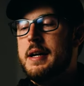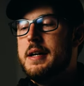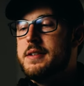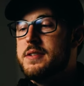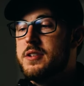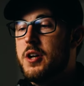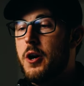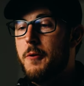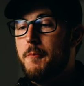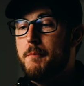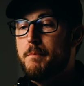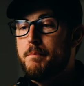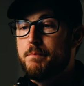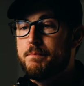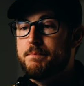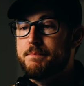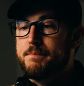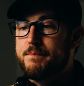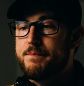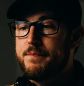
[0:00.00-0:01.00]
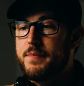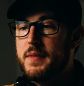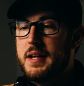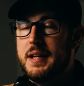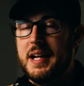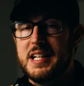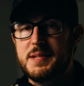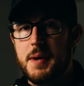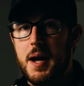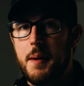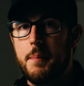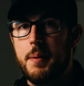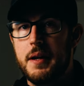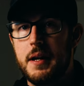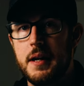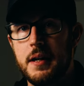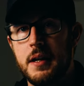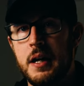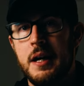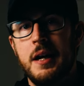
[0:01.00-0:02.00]
So that's my
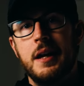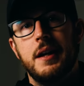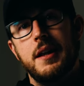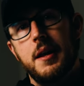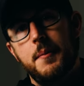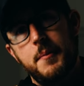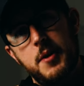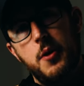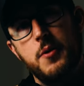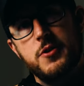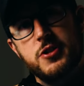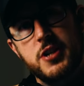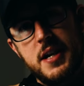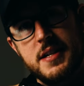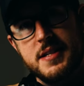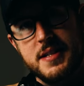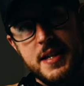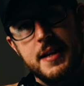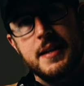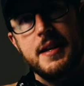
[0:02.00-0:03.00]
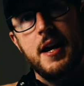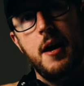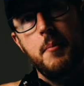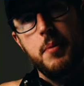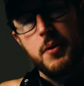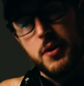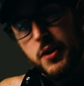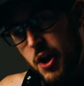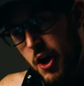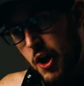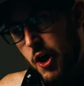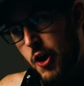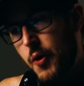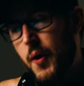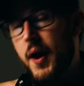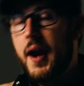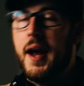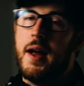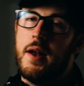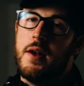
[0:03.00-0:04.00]
opinion. Let me know what you guys think down
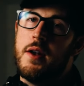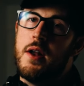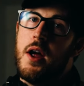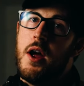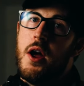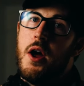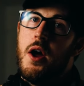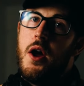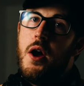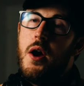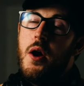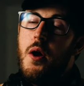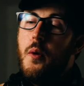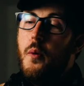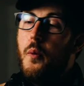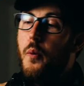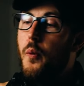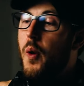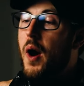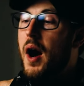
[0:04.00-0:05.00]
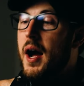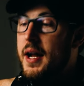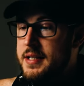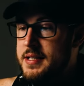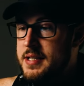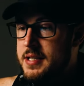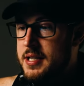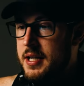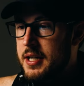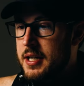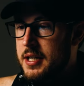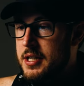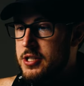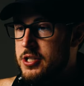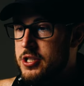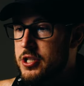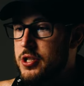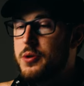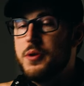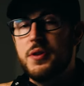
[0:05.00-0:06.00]
below, and what
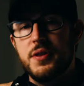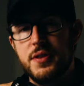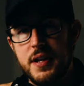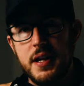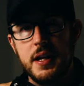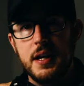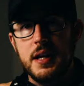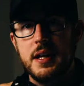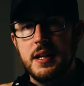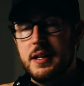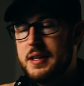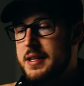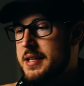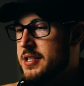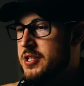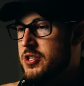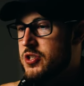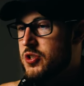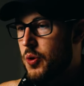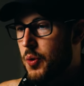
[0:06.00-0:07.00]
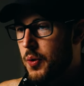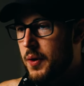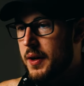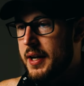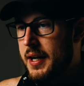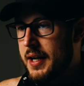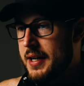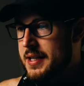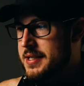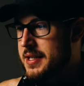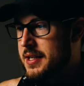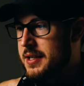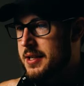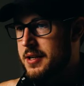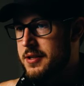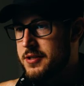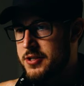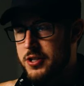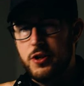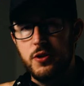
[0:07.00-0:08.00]
do you think this story is
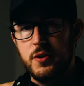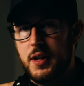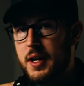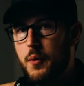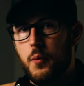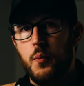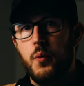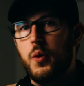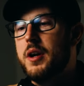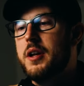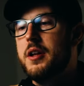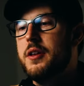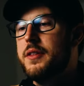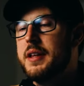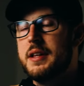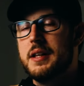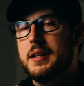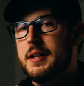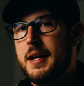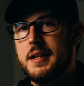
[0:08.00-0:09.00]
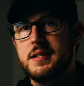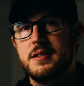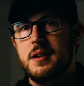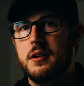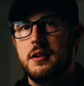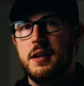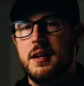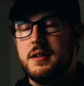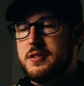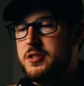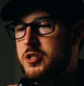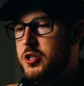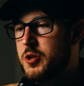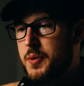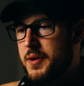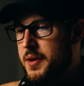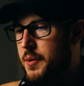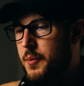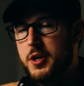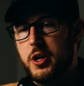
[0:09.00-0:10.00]
gonna do? Like, what do you think the Night Stalker has to do
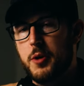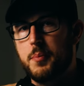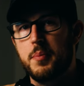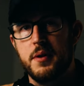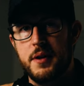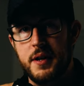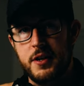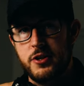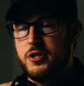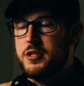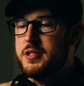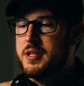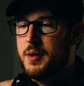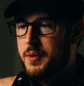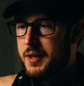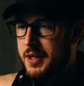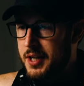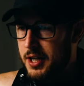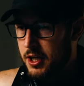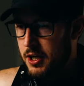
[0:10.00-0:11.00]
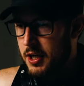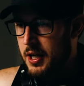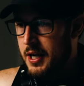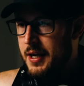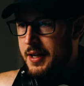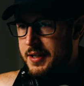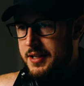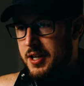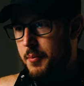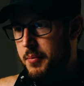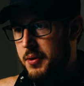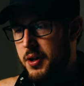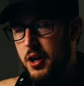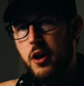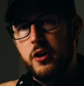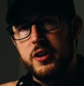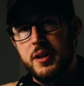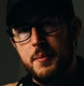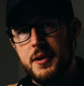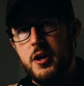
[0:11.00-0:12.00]
with it? What are your predictions? I wanna hear down
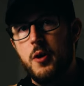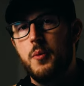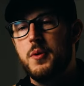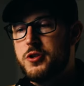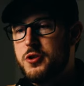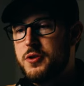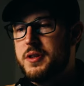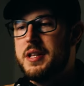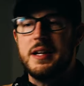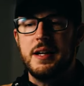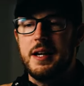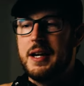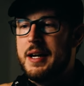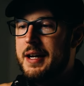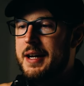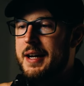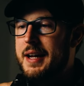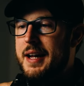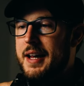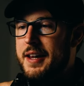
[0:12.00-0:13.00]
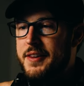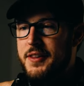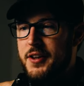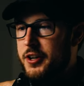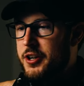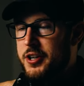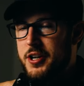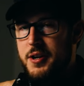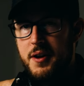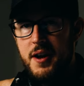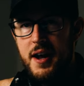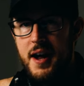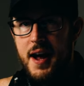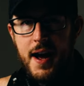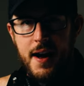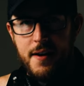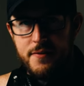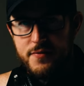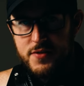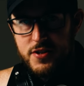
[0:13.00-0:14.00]
below, let me know what you think they're gonna
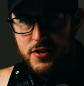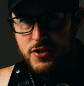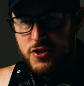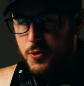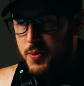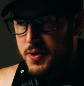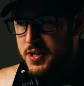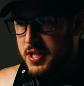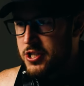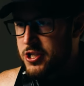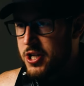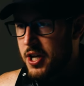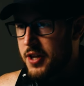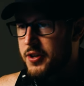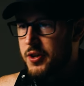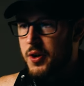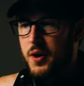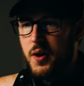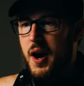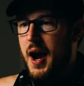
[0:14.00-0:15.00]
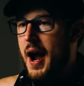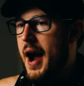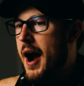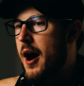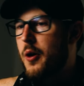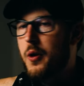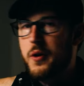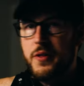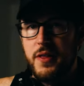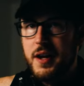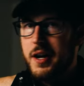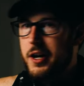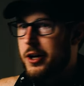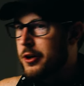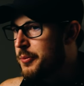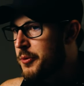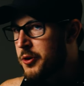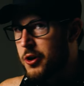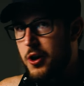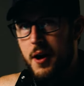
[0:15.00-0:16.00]
have to do with each other, or how are
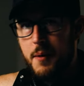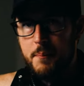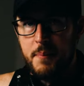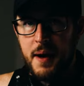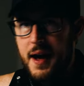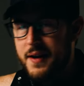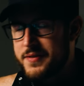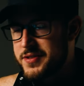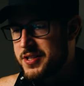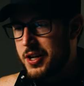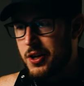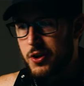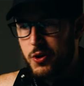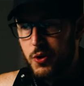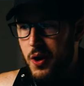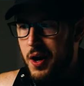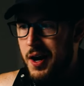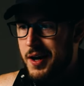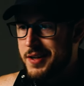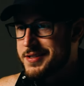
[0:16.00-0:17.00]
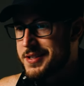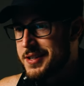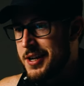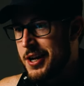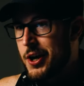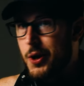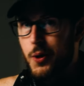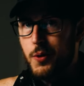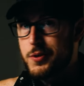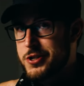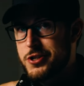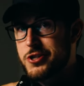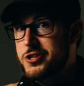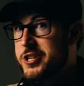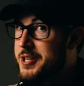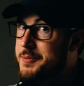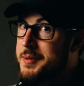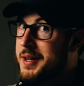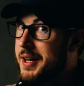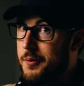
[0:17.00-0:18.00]
their paths gonna cross? Or is it just
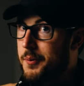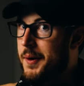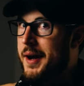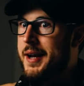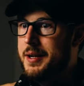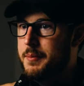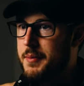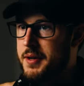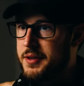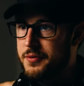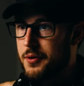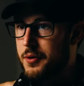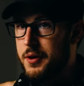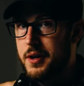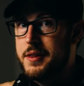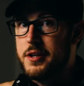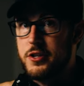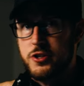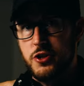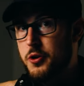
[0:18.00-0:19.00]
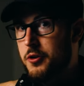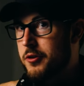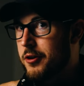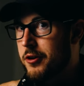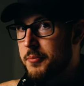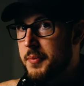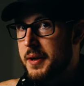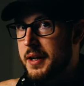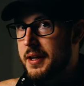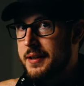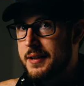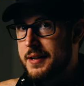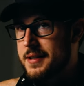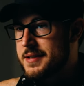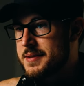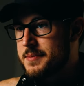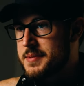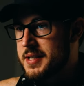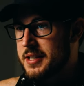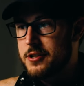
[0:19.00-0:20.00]
going to be like randomly thrown in there? Do you agree with me? It
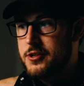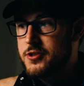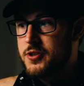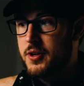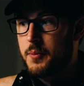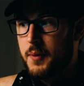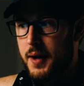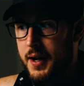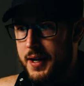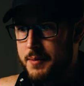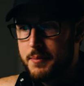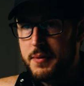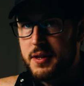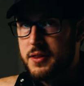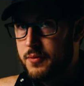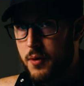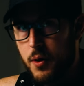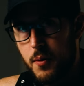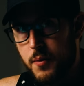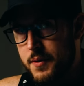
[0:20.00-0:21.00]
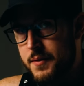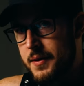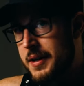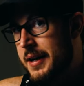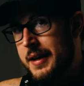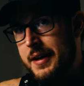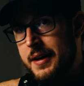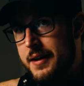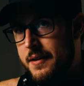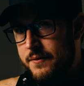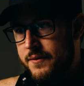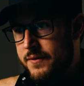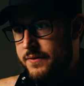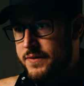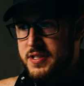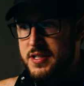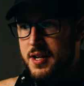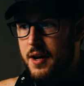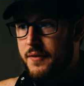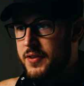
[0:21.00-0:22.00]
seems like there's like randomly throwing
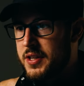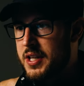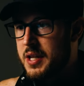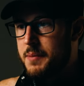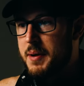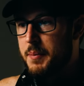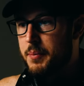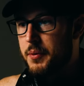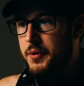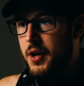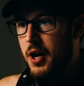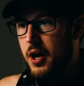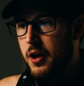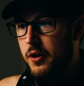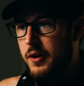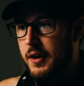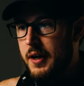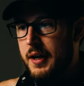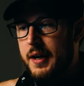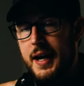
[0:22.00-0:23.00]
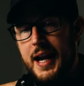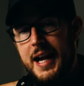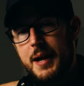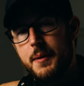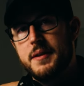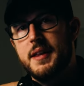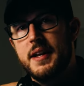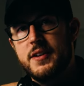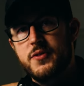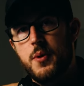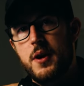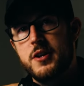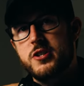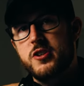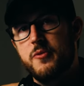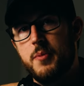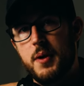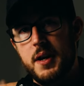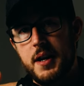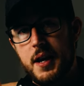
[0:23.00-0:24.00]
stuff in there that people know. Anyway, thanks for
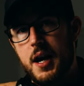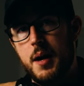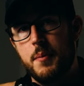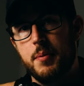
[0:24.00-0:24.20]
watching, everybody.